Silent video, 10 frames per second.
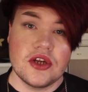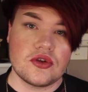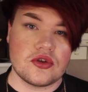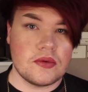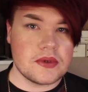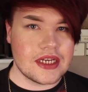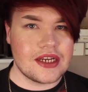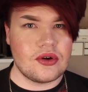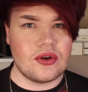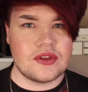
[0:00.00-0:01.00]
So it's almost like
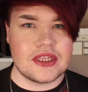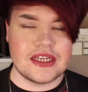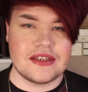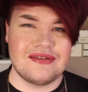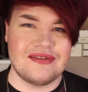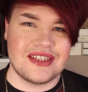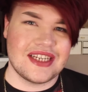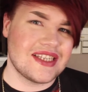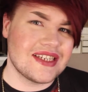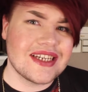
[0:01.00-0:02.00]
an
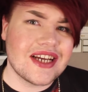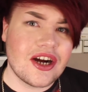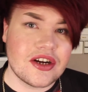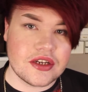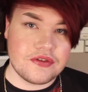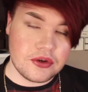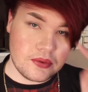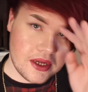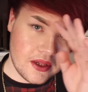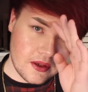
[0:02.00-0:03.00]
authenticity card, if you
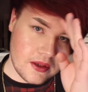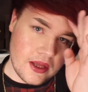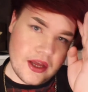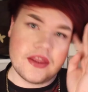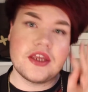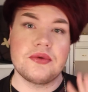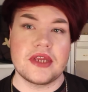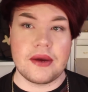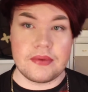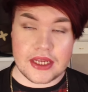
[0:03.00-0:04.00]
will, that you would
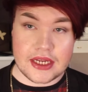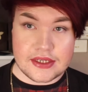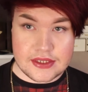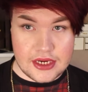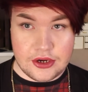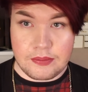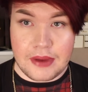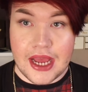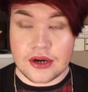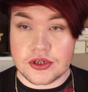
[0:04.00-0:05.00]
get with like a designer
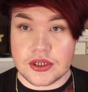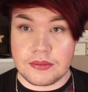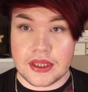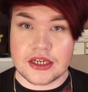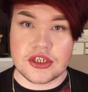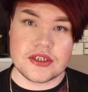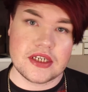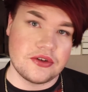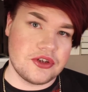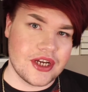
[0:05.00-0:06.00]
bag or something, just
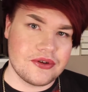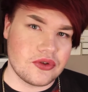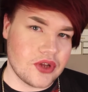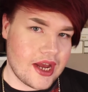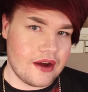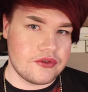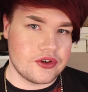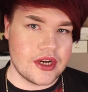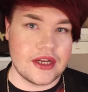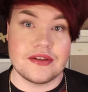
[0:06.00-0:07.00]
telling you how to look
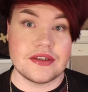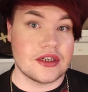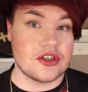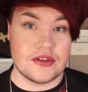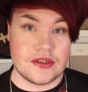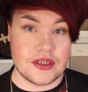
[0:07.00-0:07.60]
after it and such and